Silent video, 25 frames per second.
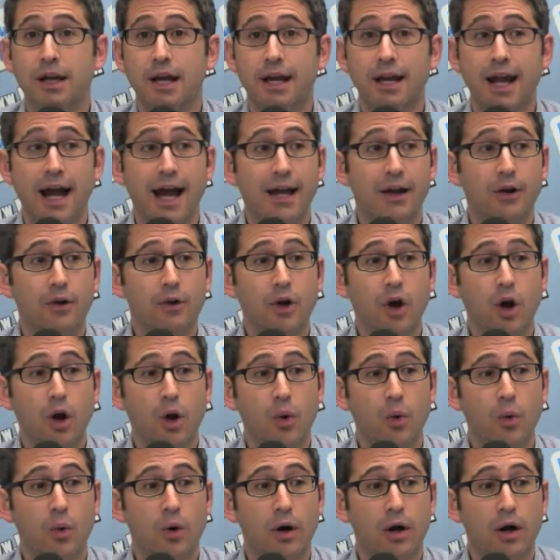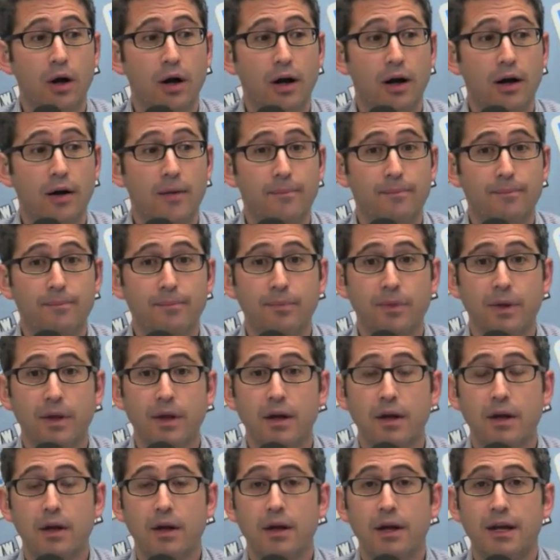And I don't know um,
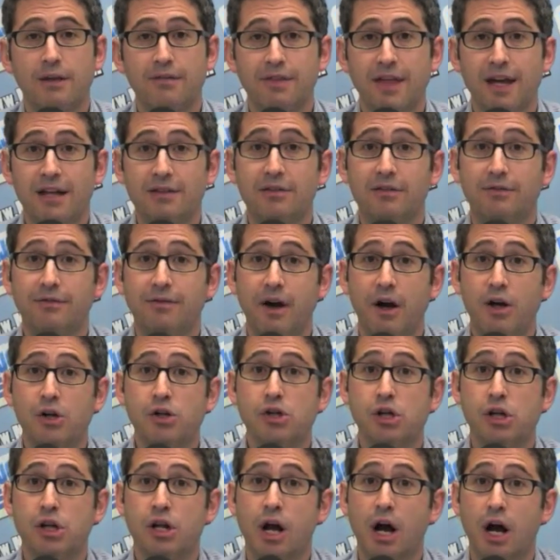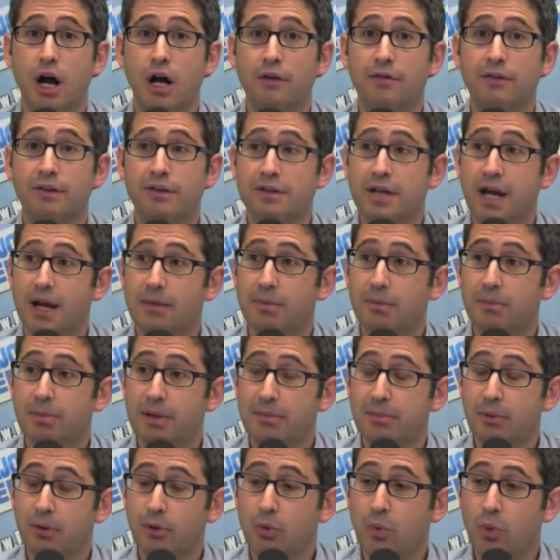if that's a function of the type of
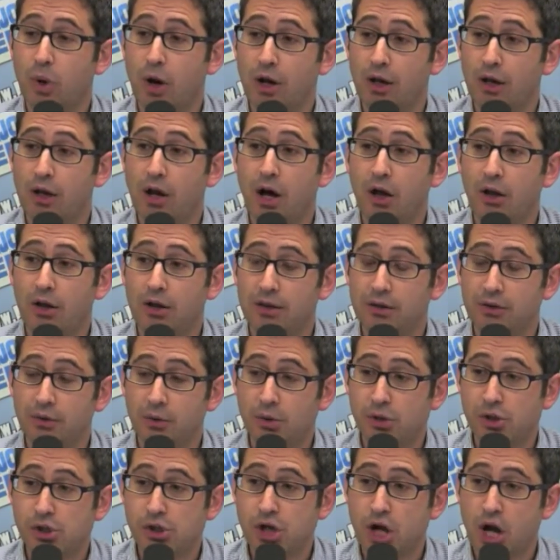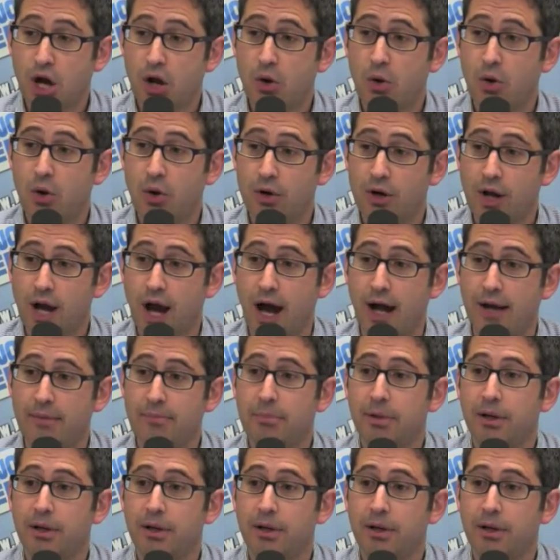people who want to call into a show or not.